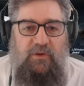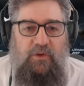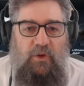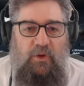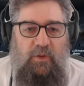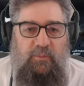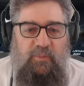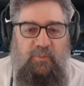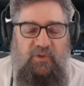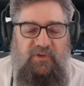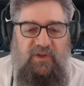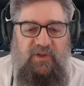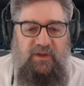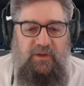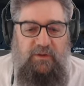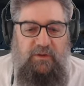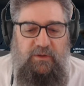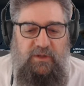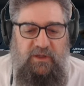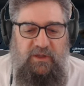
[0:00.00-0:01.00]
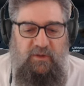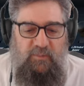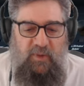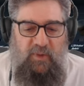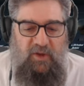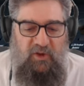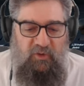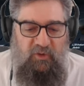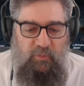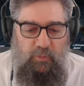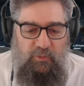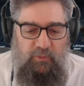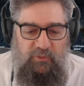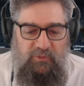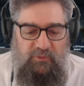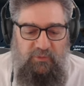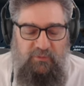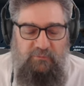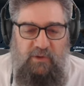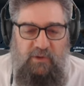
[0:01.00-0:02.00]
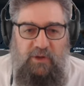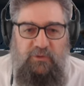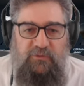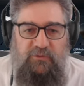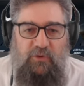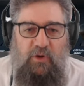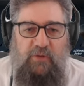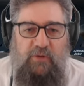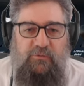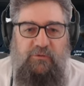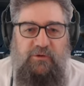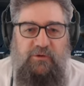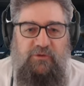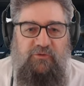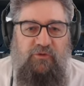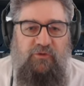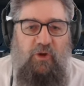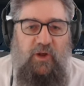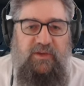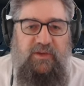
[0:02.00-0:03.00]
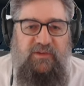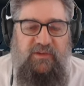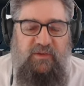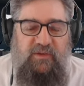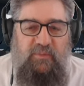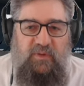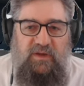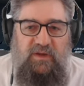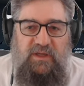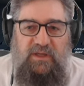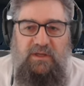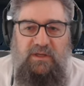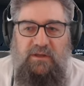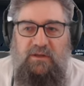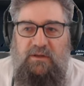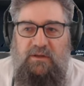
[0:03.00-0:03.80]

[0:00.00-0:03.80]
not particularly compatible with the rail driver. It tries to be,